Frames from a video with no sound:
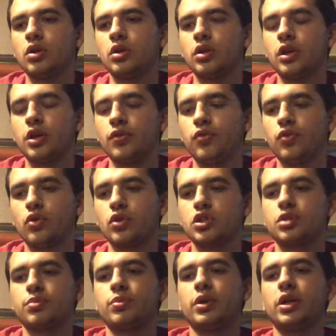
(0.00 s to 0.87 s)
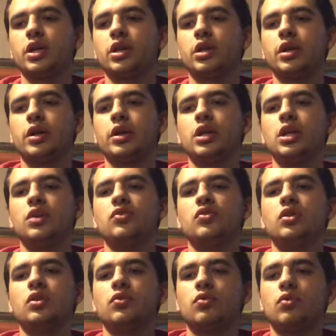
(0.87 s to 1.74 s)
Therefore sprang there
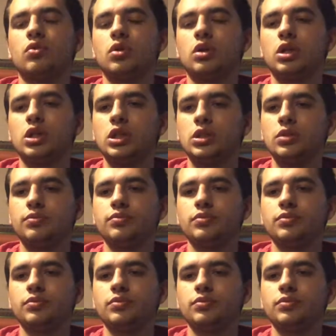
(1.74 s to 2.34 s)
even of one,